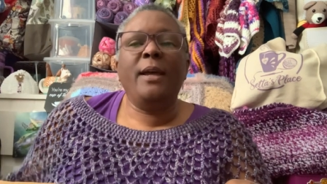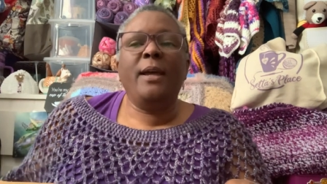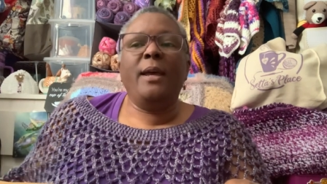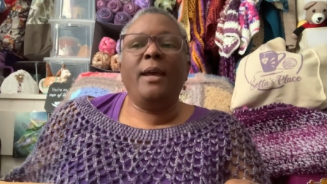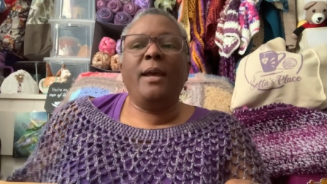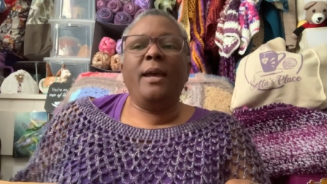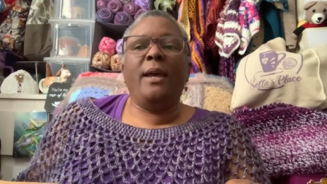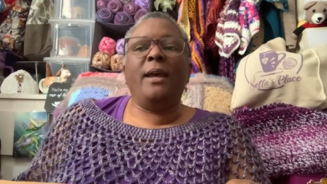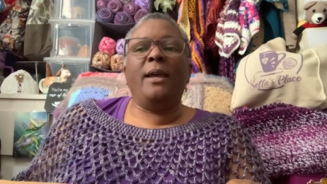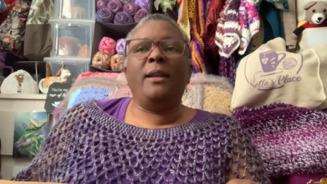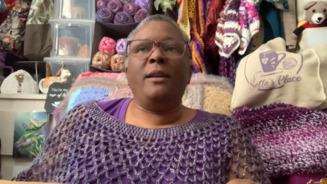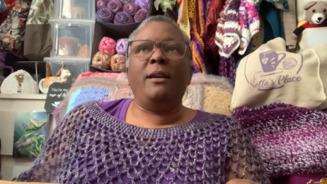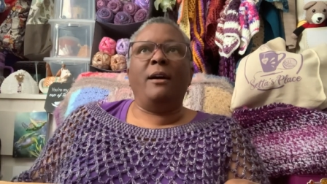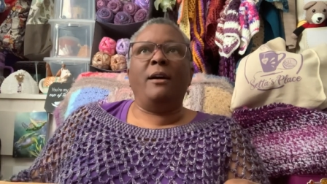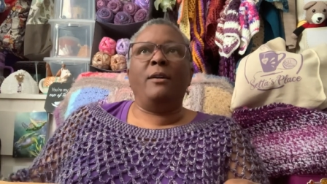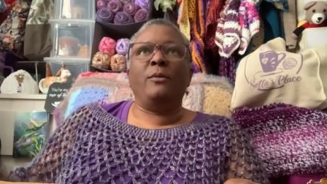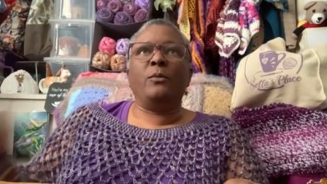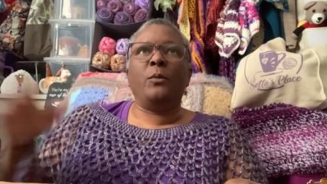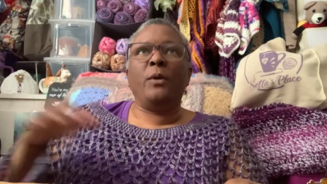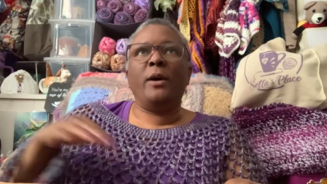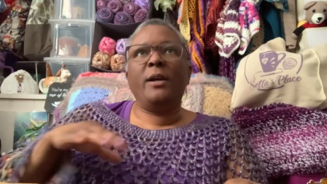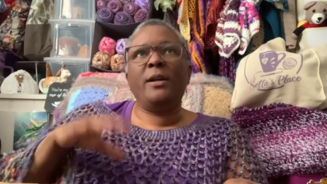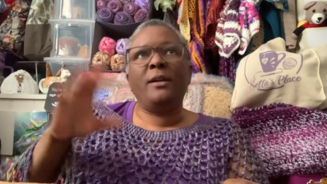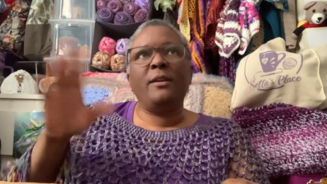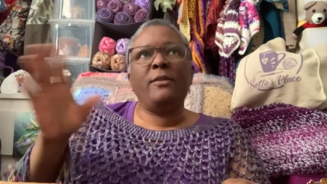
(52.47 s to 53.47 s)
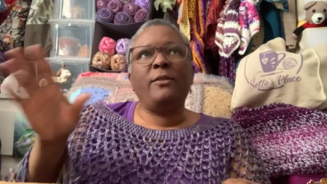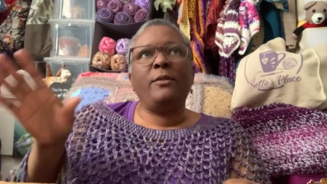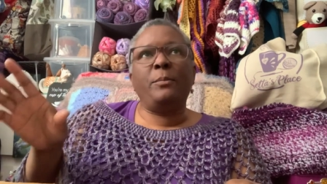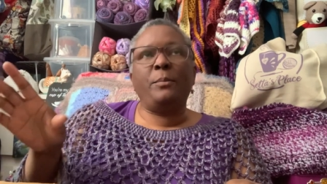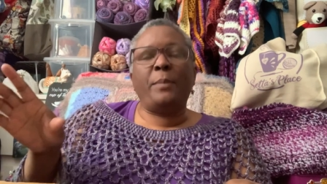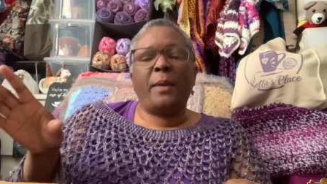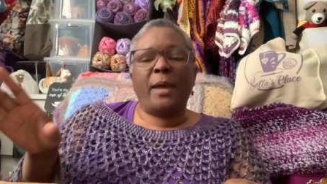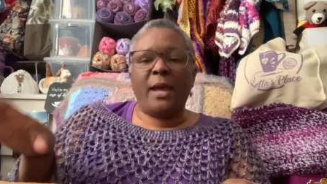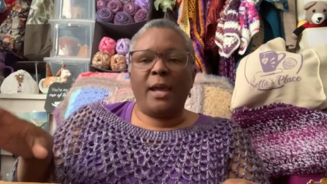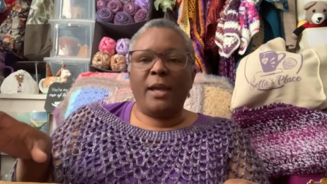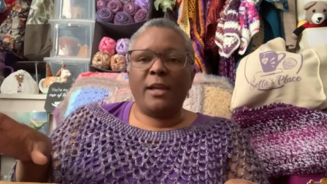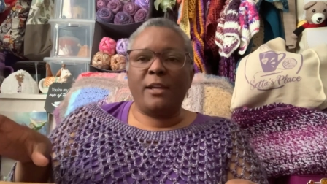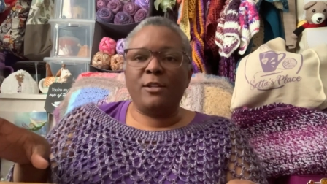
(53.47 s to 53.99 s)
And on one of the
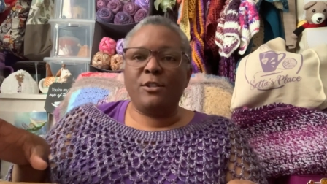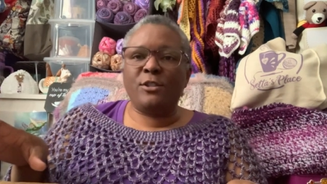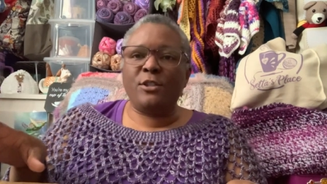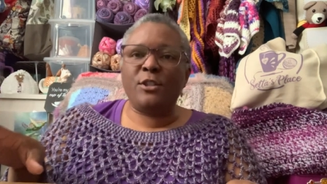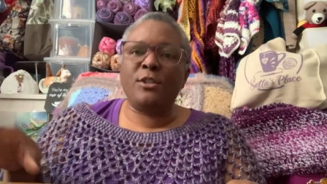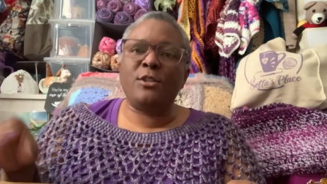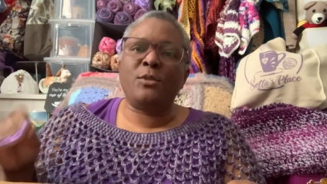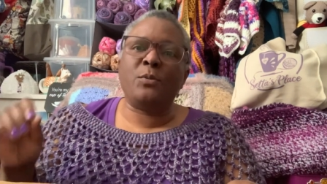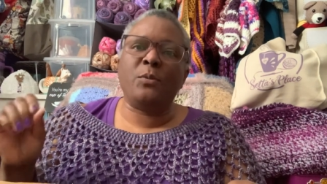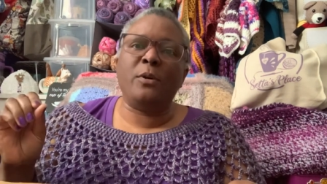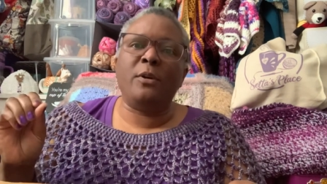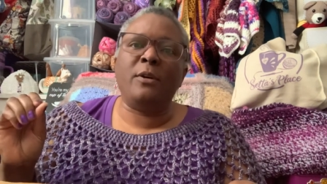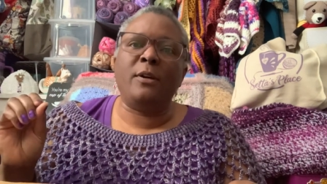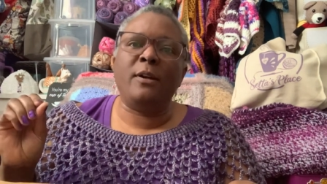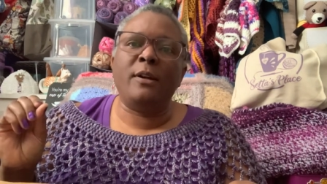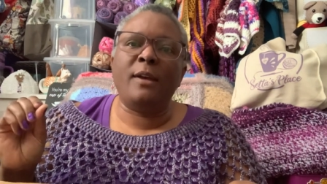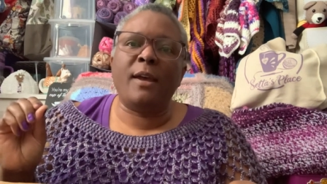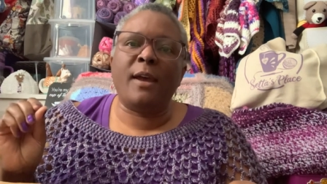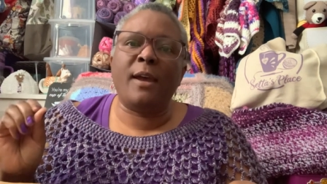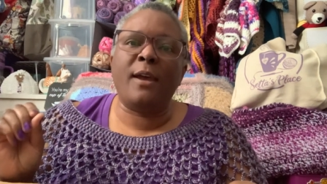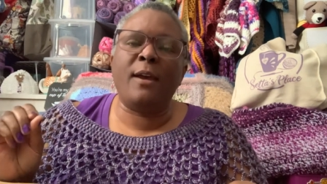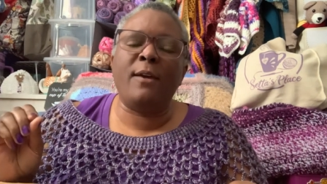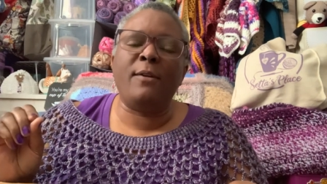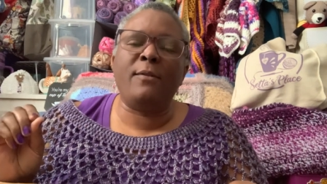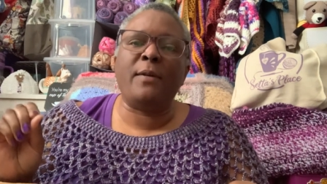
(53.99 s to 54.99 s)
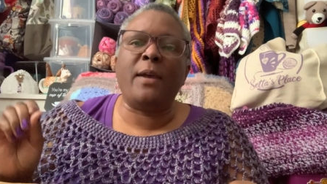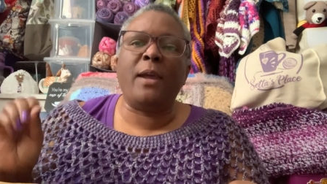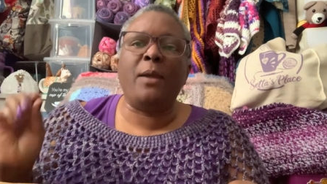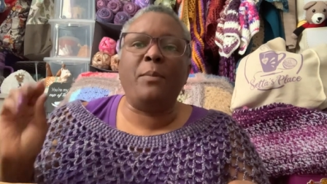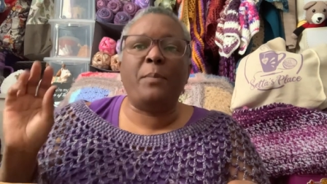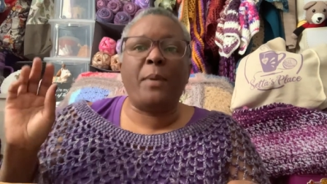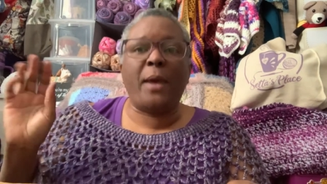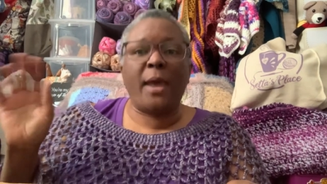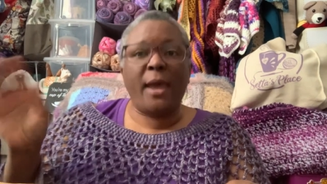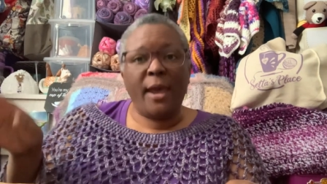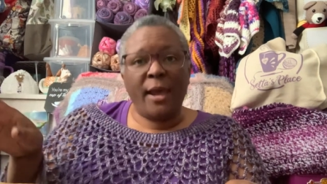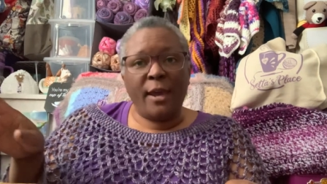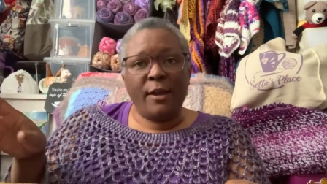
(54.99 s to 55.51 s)
packages, we'll have a
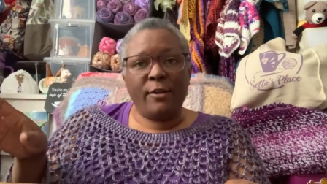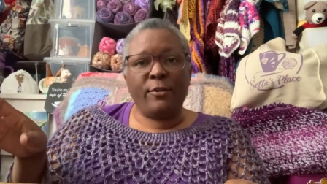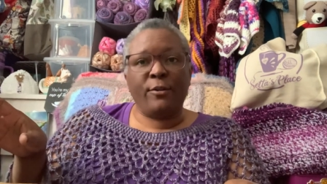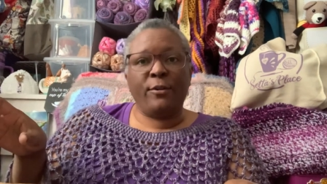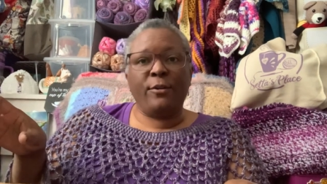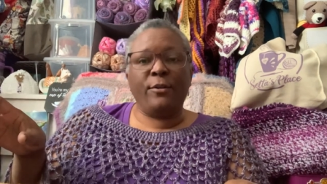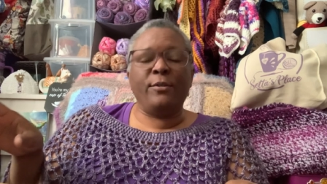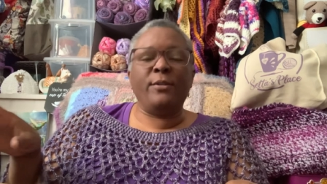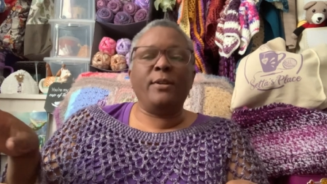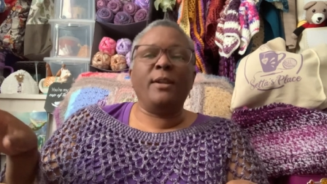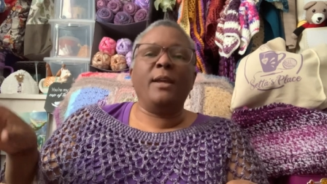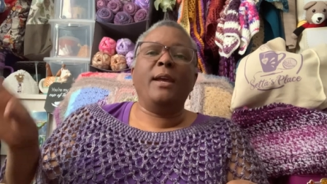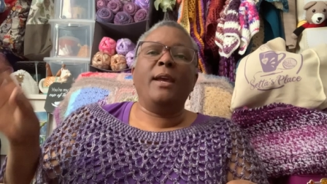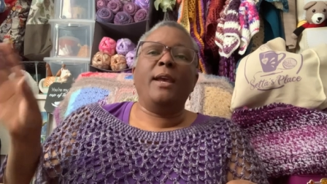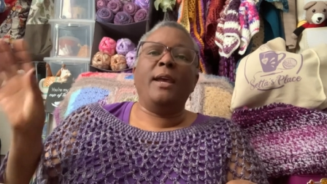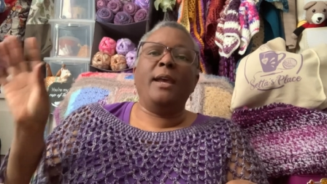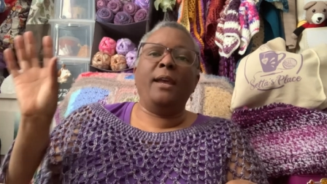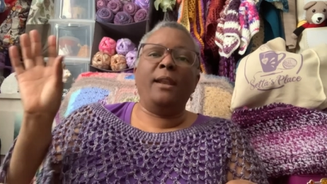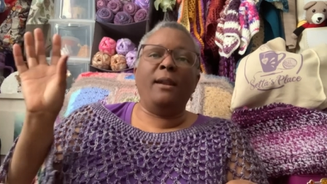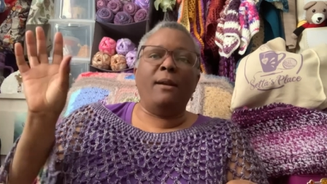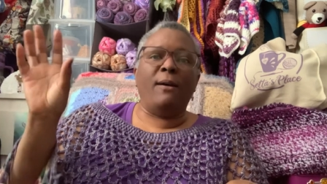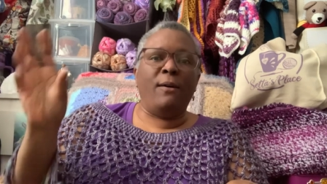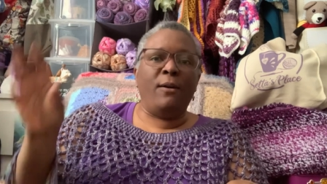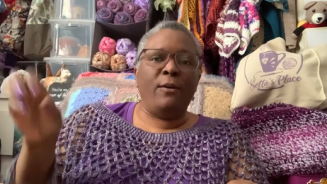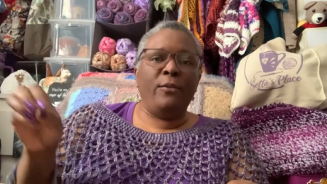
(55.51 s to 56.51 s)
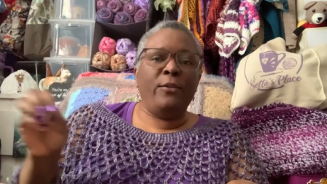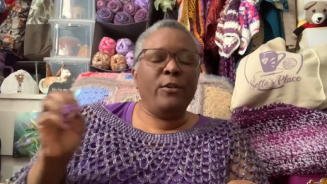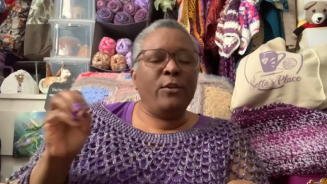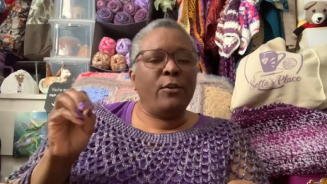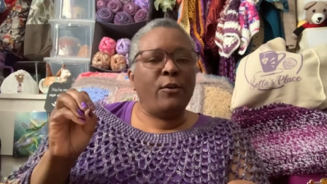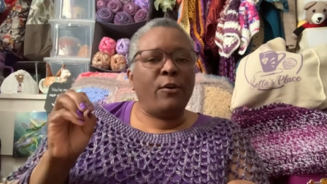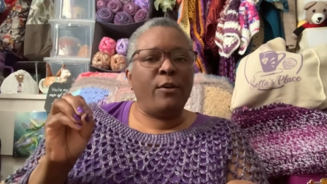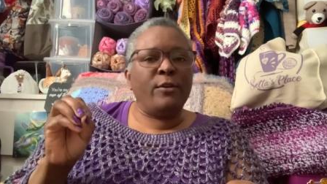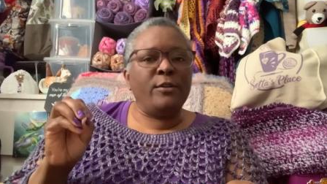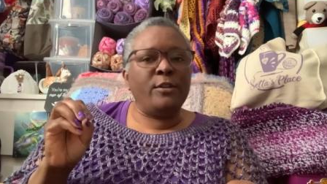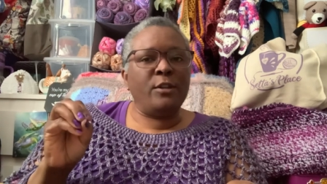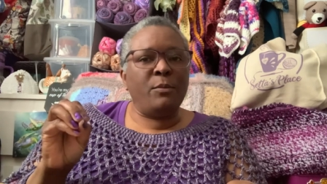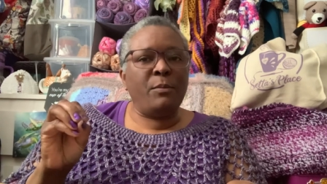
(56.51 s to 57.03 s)
pattern and all the
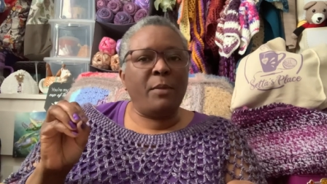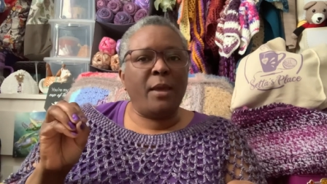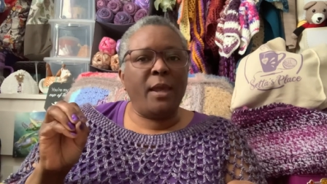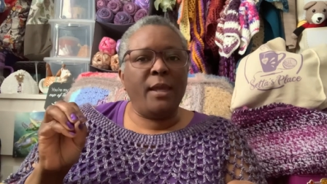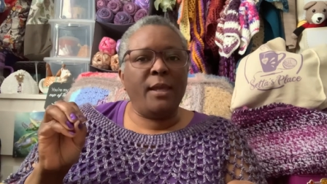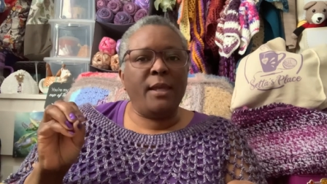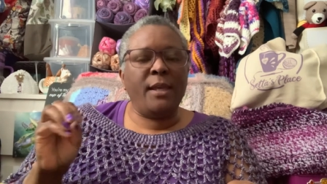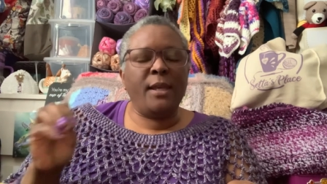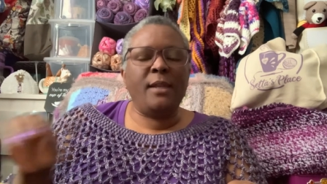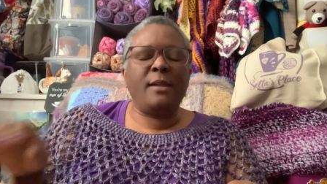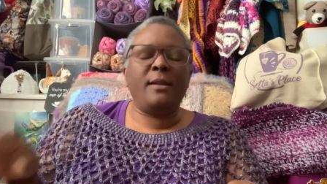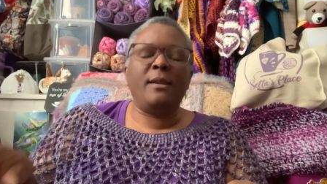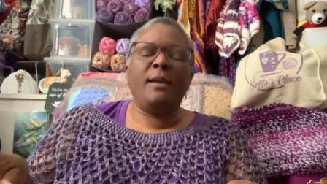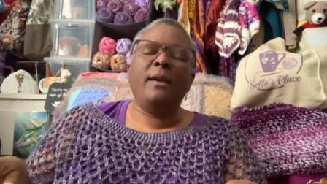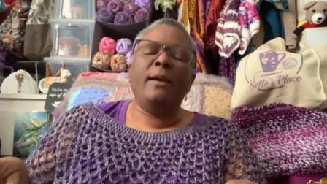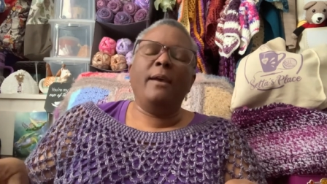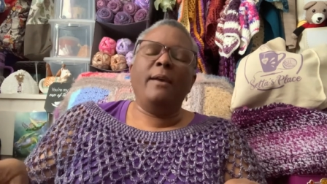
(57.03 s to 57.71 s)
yarn to make it.